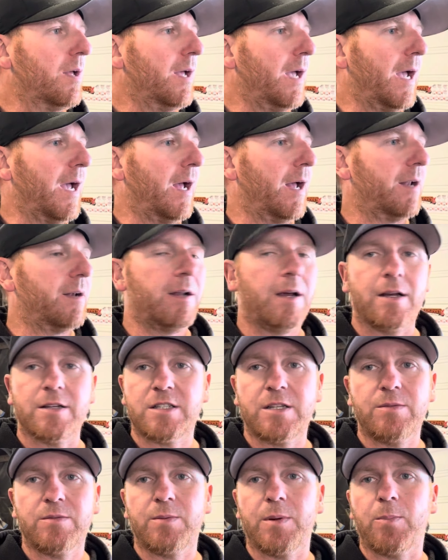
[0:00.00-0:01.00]
and
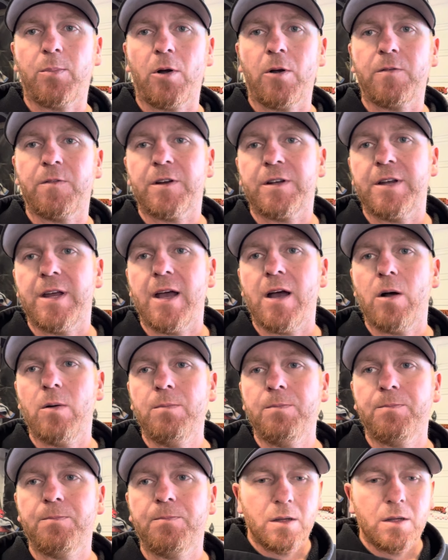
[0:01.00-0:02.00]
seems to be perfect now.